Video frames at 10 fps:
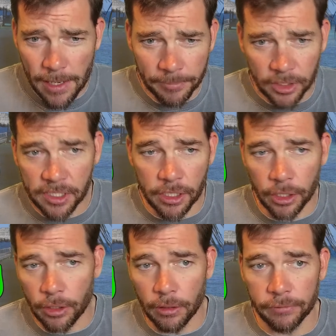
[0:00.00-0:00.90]
I'm just going
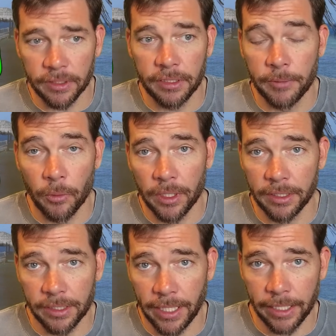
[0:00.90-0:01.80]
to go over some of the
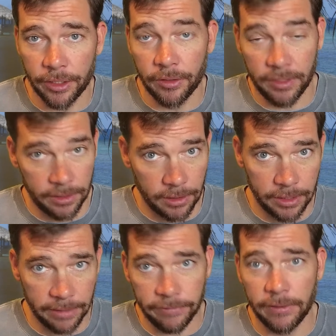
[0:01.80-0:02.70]
ones that I use. There are
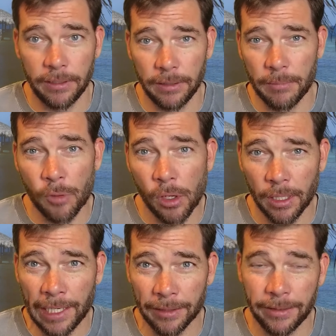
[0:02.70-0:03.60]
definitely
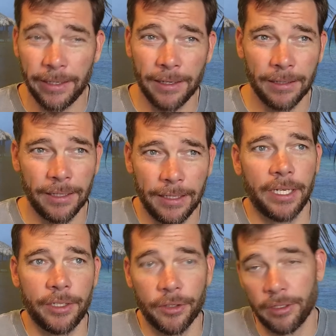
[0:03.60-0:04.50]
more out there.
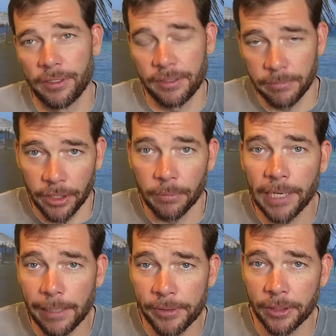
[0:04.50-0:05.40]
I know there's some other
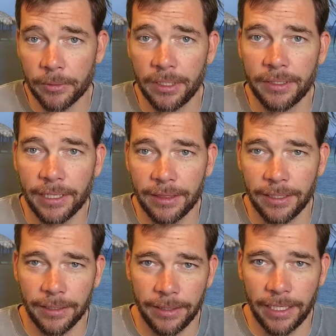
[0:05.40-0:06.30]
popular ones out
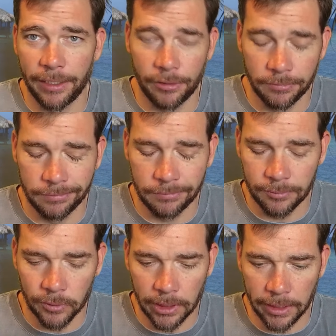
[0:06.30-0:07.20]
there that I don't
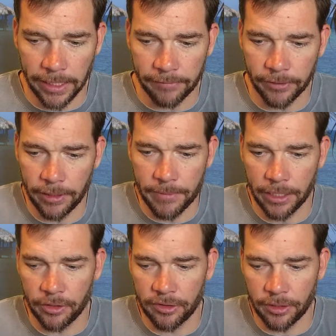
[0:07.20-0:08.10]
really like very
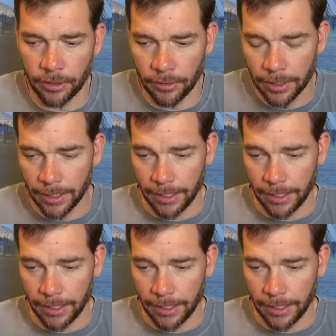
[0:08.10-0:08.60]
much, so